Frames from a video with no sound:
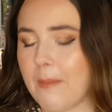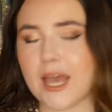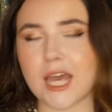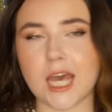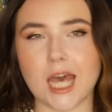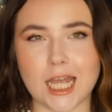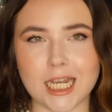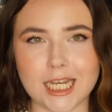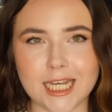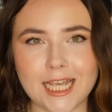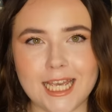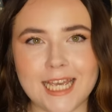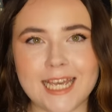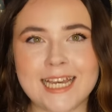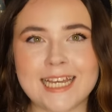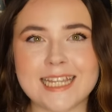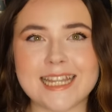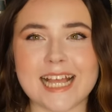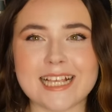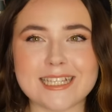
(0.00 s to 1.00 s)
Megan,
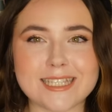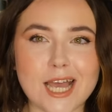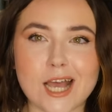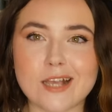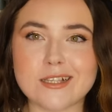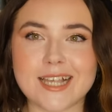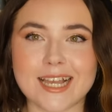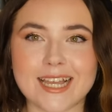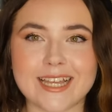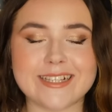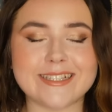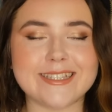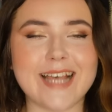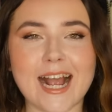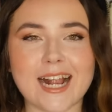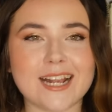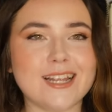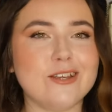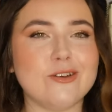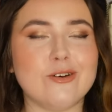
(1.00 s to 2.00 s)
that sounds like
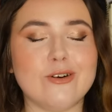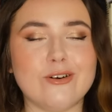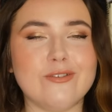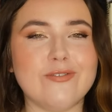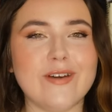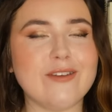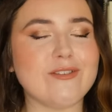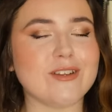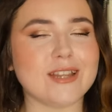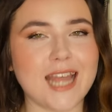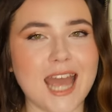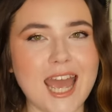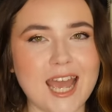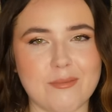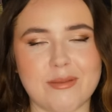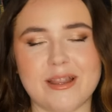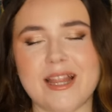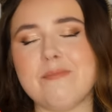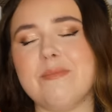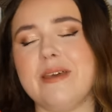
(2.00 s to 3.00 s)
exactly your favourite
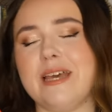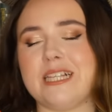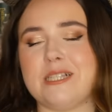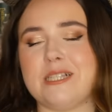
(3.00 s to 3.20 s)
thing, but let me